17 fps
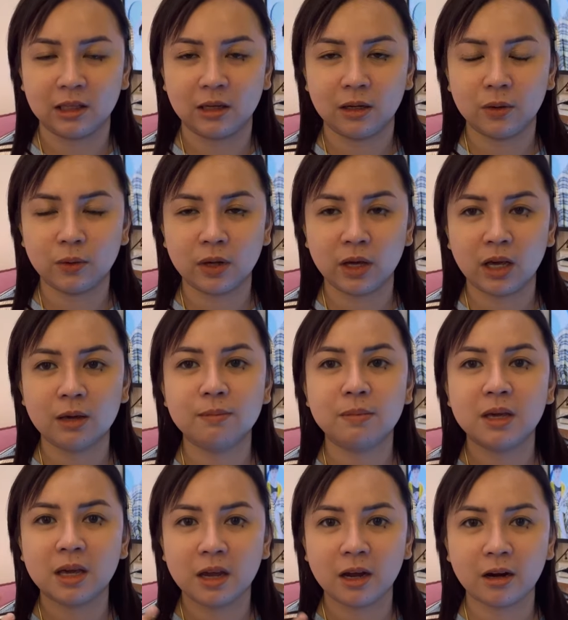Okay,
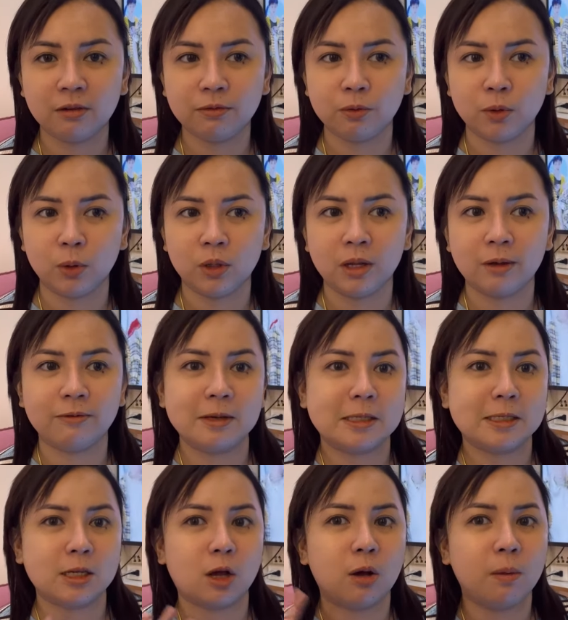be careful. If
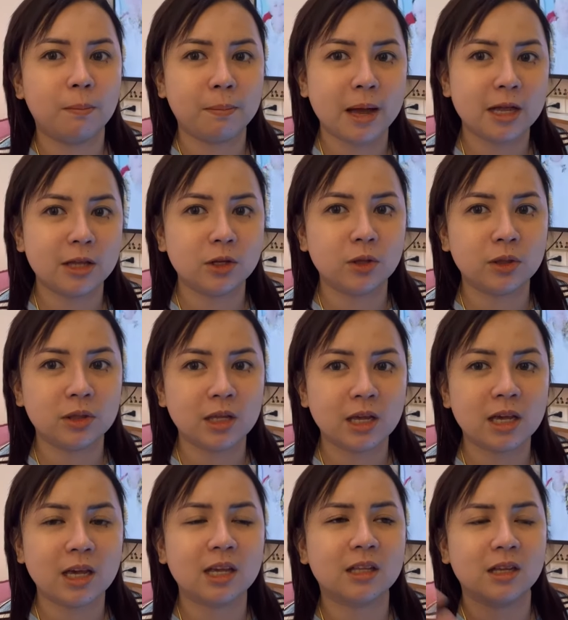it's a companion
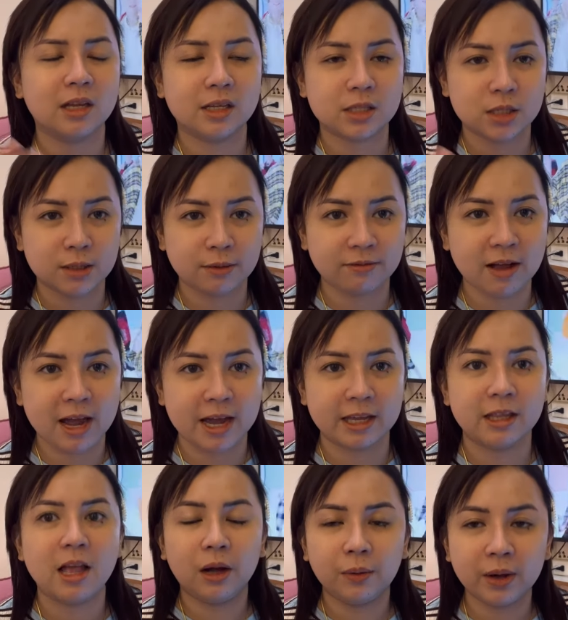ticket, it's
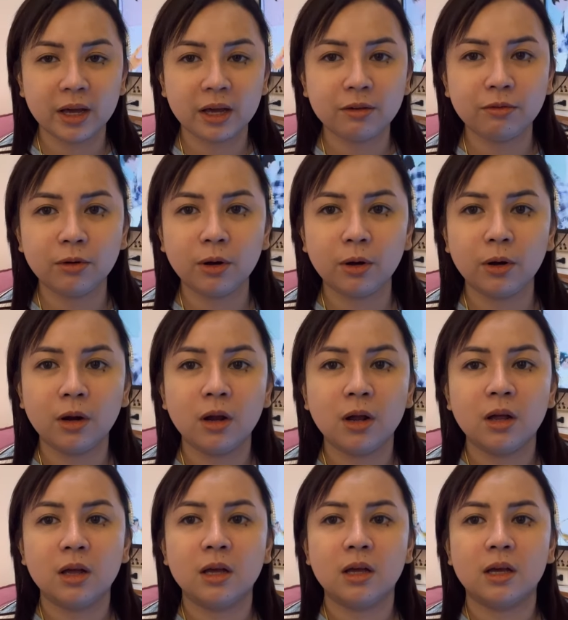fine. However,
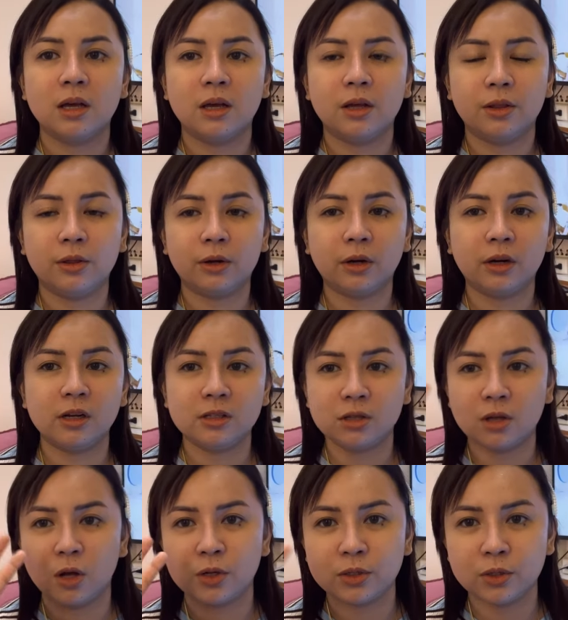there
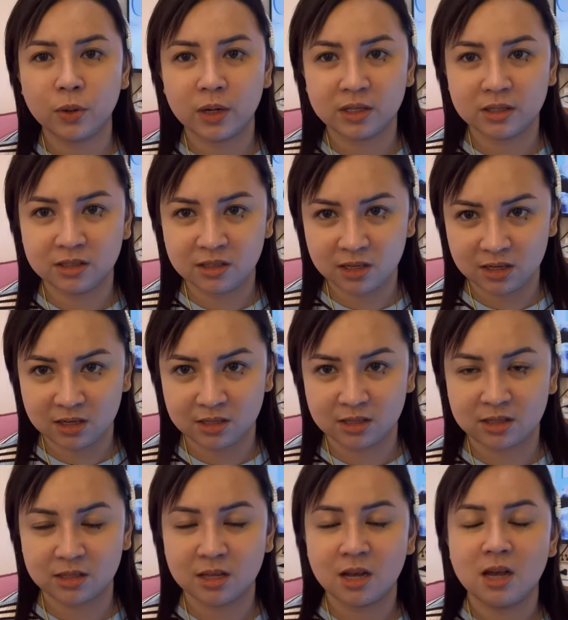is also a
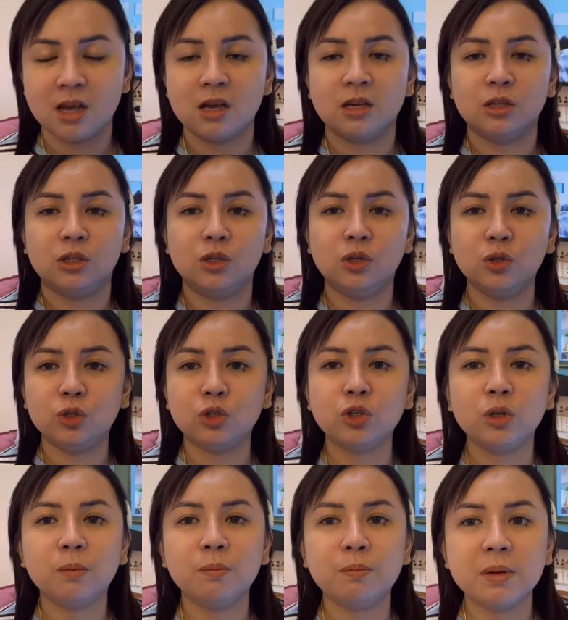gist. You
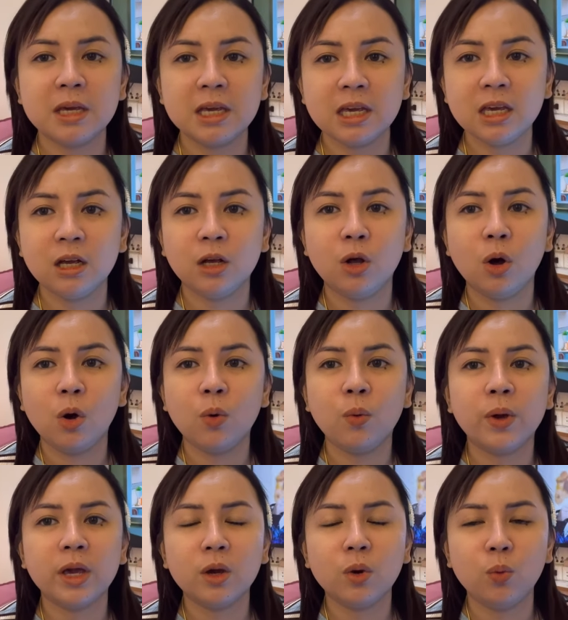should be
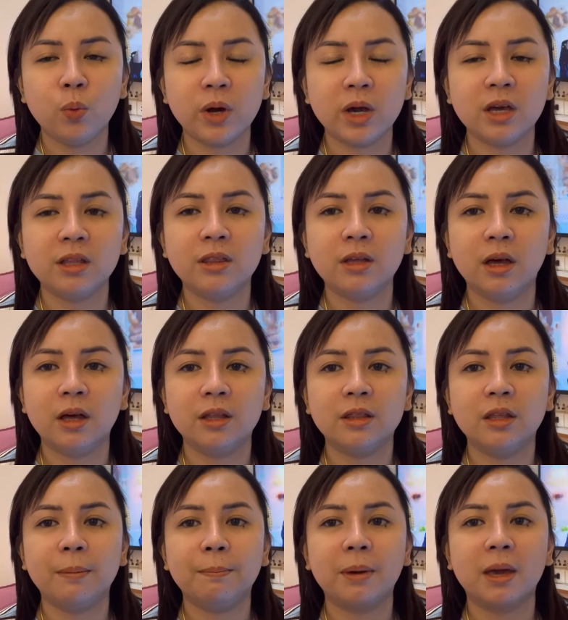going with
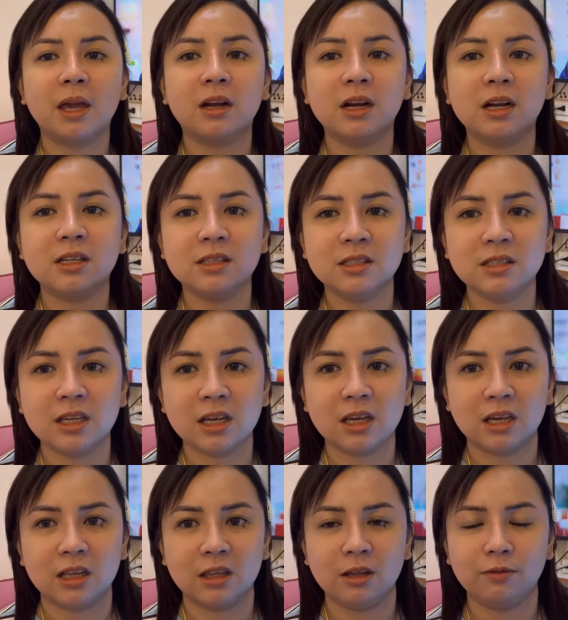the parent
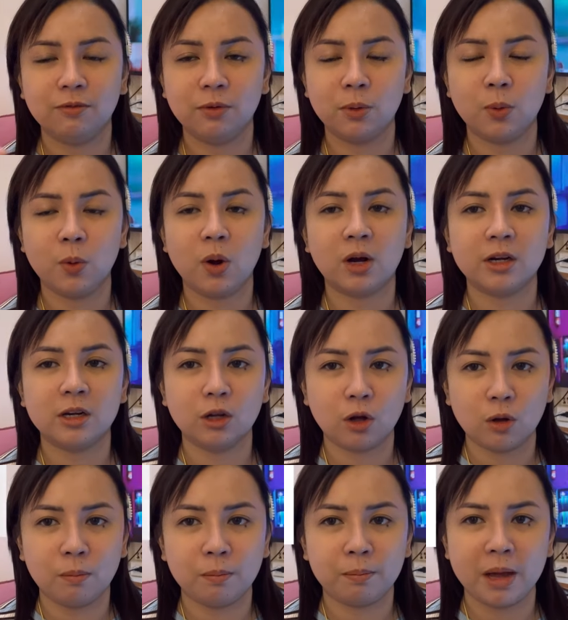ticket if you are the
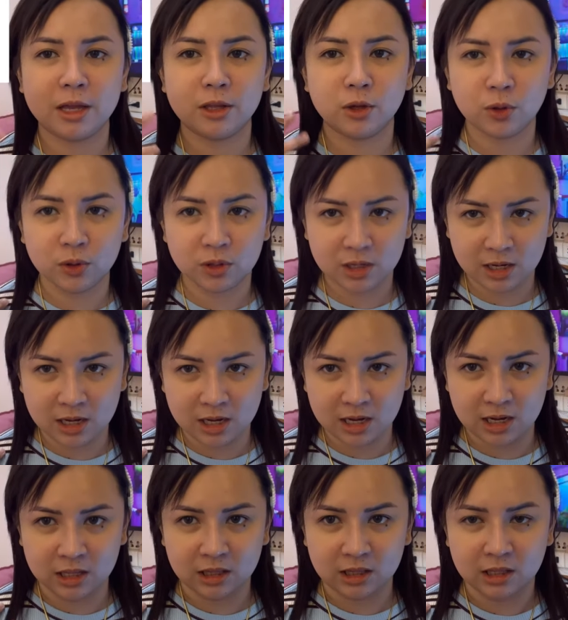companion
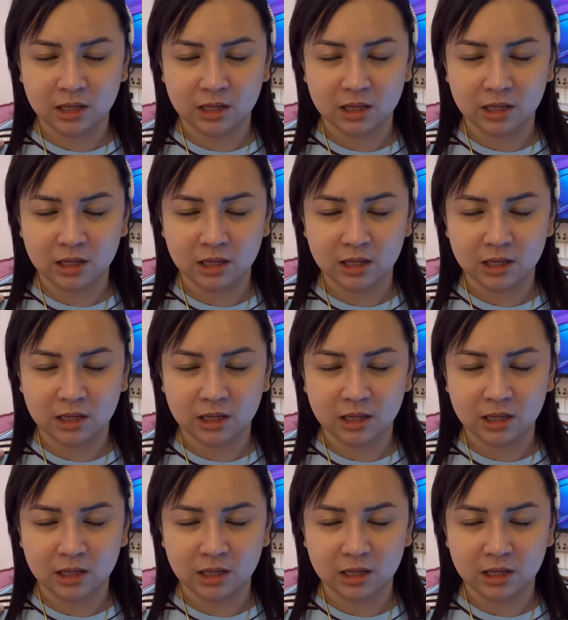ticket.